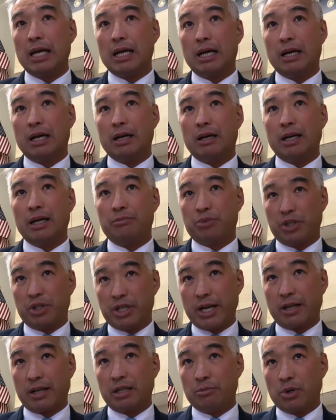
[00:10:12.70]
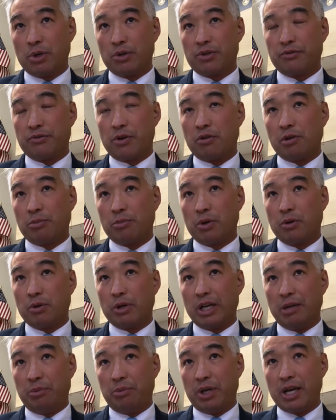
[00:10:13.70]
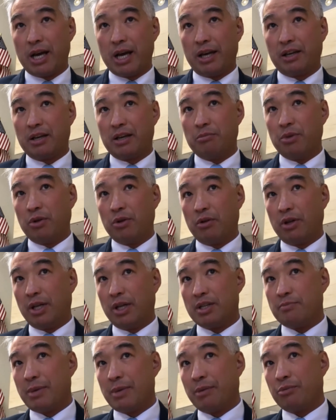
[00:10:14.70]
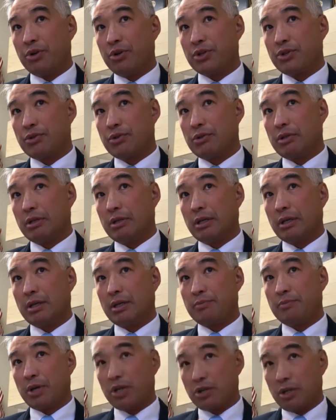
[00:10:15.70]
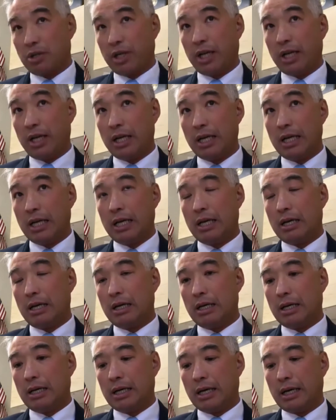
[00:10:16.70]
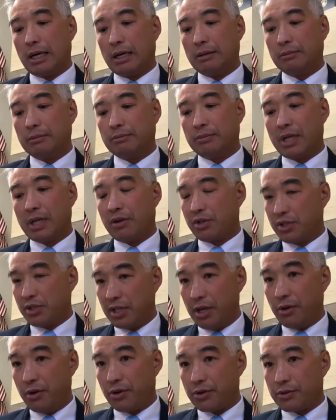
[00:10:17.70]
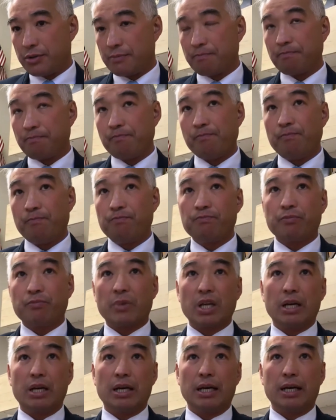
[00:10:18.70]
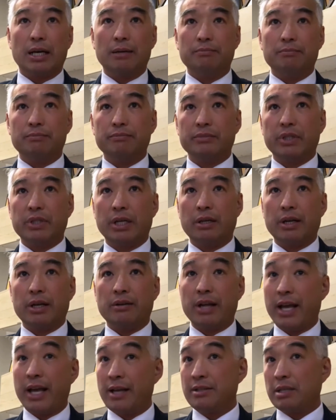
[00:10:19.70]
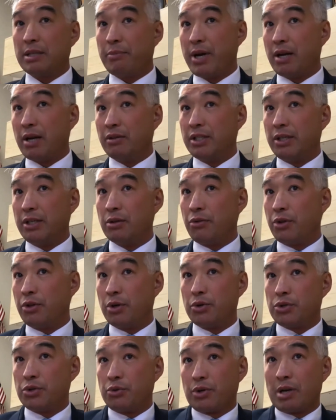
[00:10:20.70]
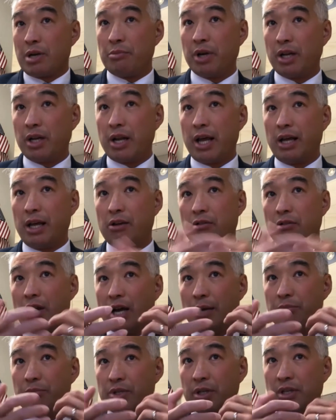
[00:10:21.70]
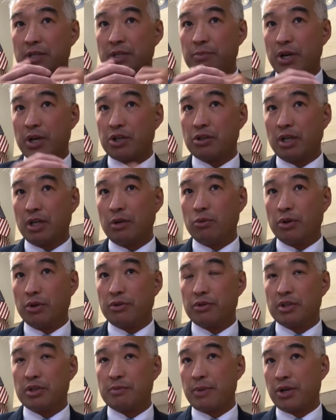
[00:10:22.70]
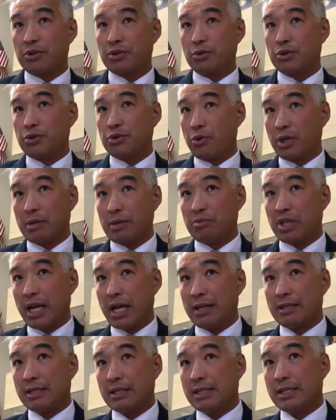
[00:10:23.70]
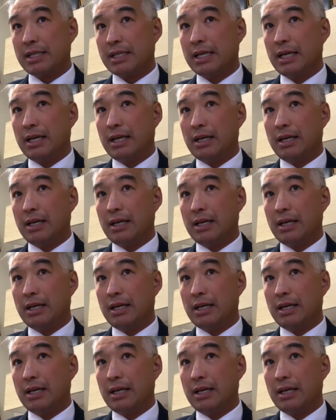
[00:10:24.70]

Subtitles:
and protect the most vulnerable API communities members, especially our seniors, and enhance the penalty on those who committed hate crimes, and especially with special circumstances,